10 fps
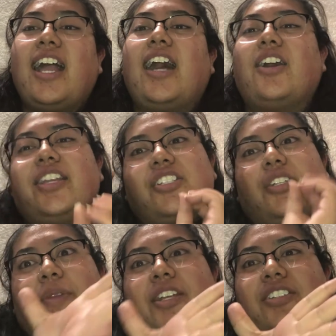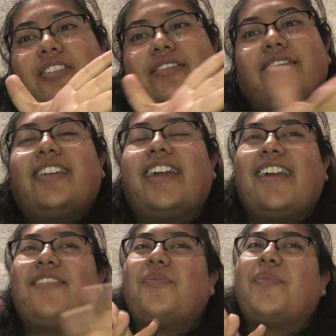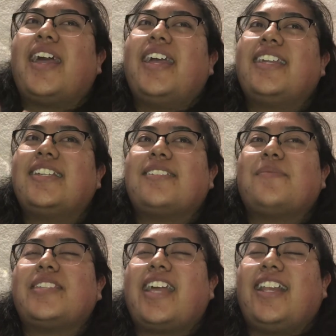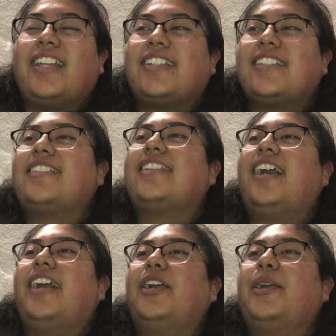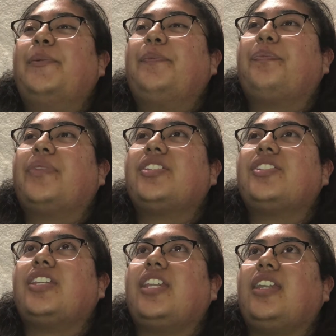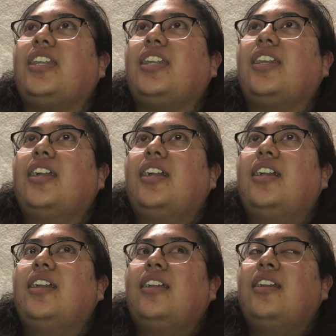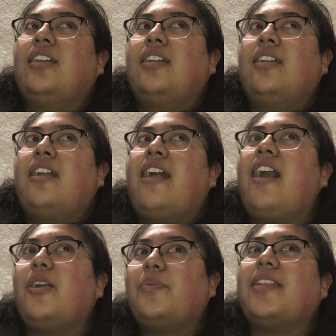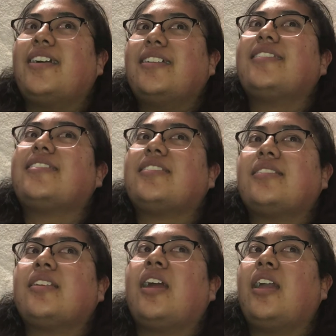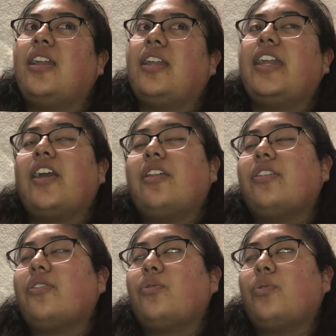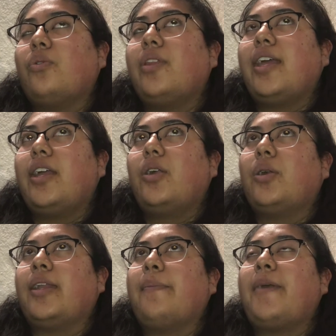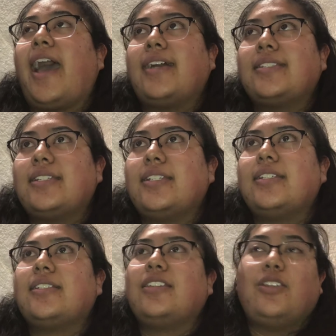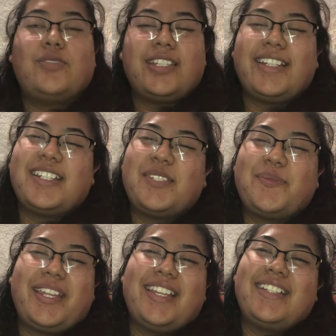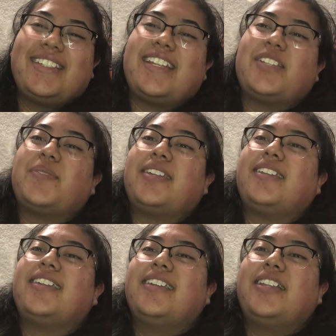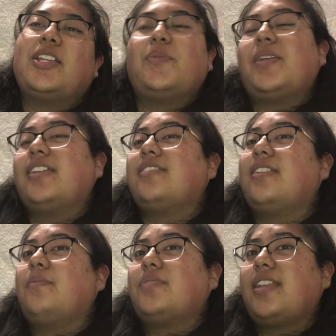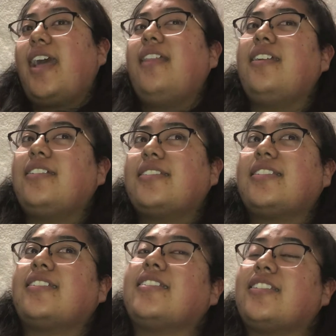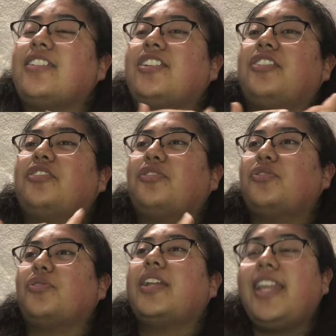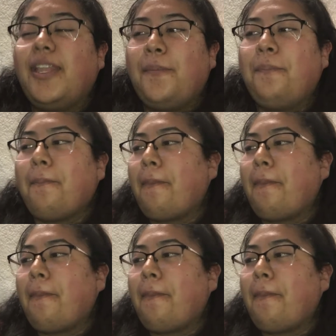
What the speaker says: I'll insert a picture. I have a plant. His name is Alex. She helped us get through that or get past it using this plant. That's why the plant's name is Alex, because it's a gender neutral name.